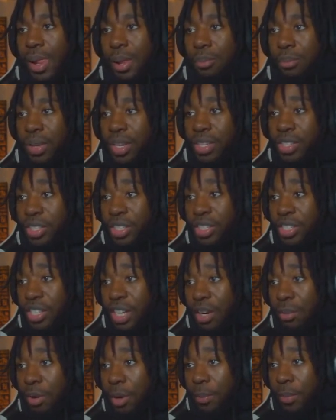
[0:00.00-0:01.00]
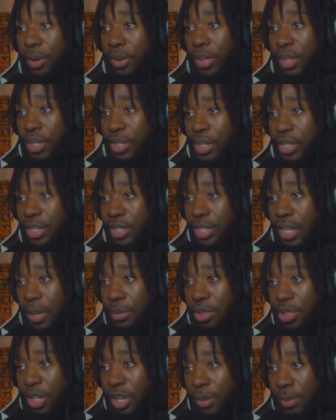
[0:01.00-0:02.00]
PG set him up on this. He
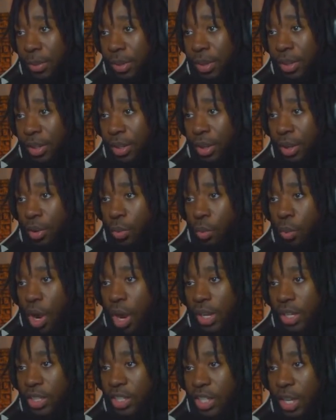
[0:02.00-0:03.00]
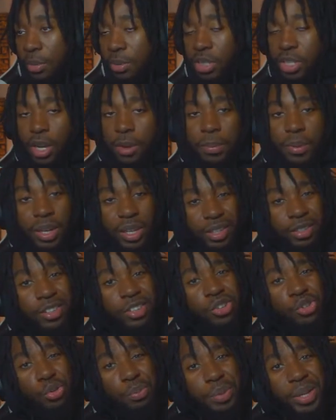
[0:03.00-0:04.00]
steps up. Look, Wallace steps up. A
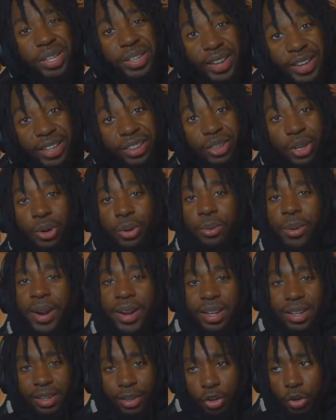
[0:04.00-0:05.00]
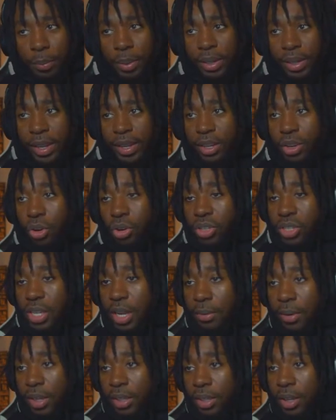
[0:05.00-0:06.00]
little bit late though, right? A little bit late. Notice
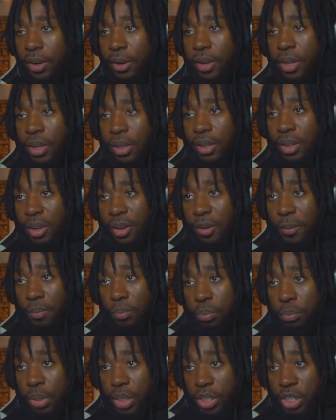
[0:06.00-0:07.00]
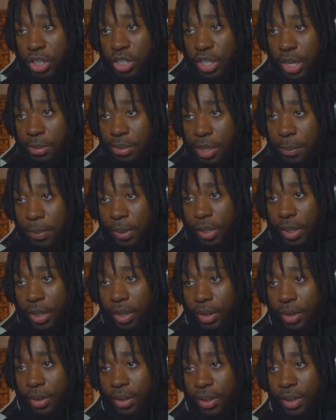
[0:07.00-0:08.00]
that right there. Look, PG steps up
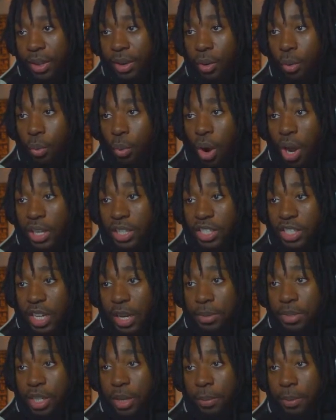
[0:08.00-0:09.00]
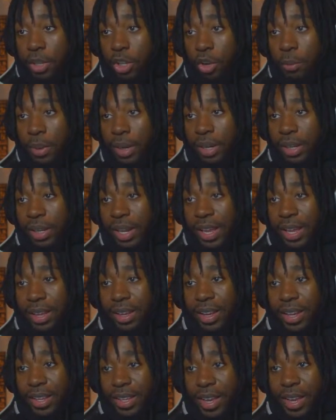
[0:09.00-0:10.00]
again. Wallace steps up a little bit
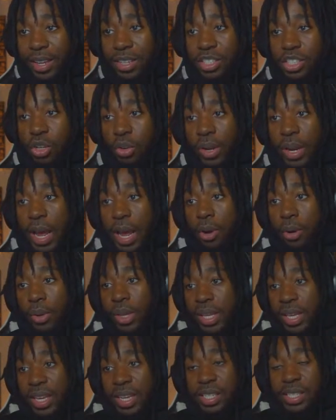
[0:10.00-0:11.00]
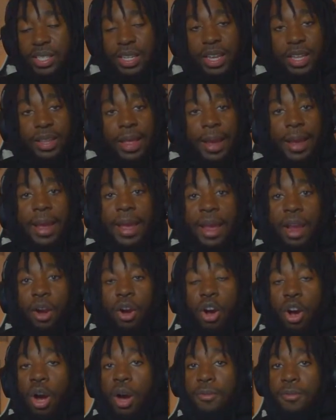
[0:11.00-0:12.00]
late again. So now he's in the
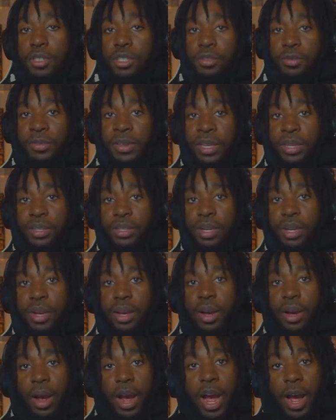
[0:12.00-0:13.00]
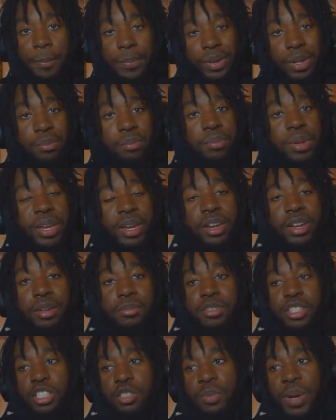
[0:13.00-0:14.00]
air off his feet, hopping and beating
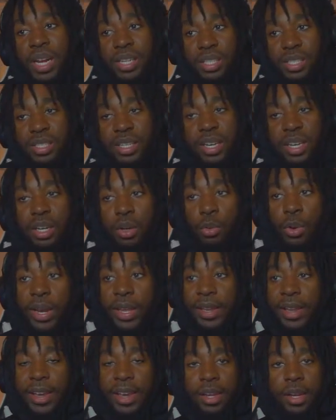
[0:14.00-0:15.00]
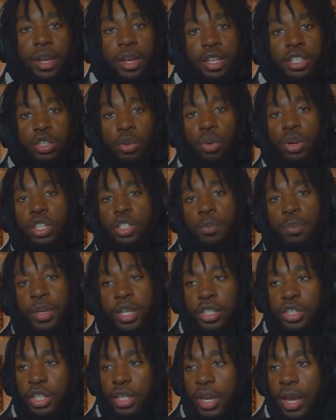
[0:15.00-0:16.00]
him to spots and taking away lane. So what does
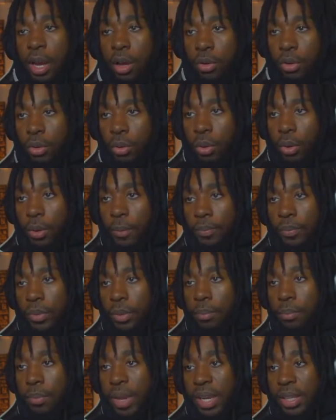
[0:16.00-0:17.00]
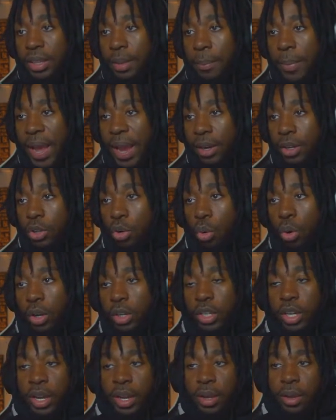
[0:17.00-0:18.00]
PG now do? Make the backdoor
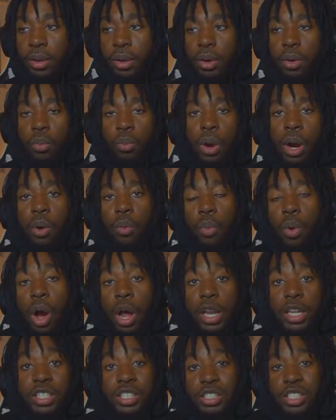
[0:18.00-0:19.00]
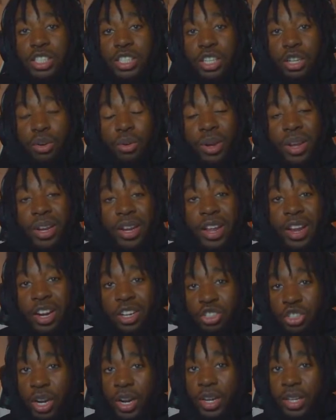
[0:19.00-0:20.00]
cut while Wallace is still in the air
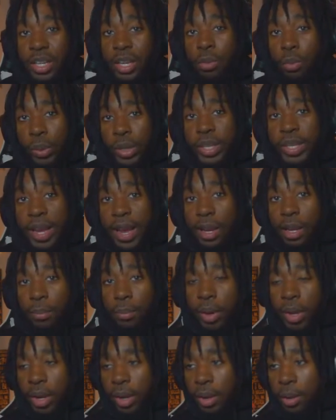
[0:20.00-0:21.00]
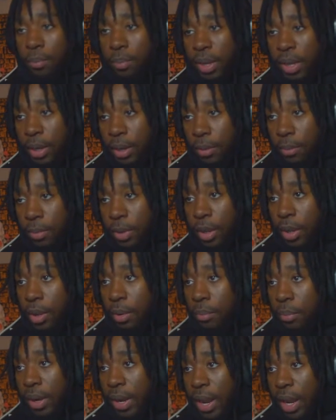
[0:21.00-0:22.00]
trying to get recalibrated to beat him.
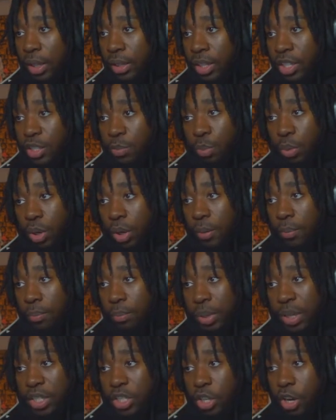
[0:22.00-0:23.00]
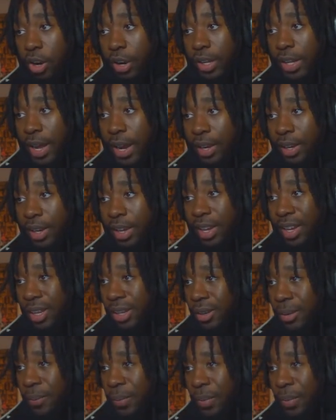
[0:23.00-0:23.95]
But now at this point, PG already got a lane,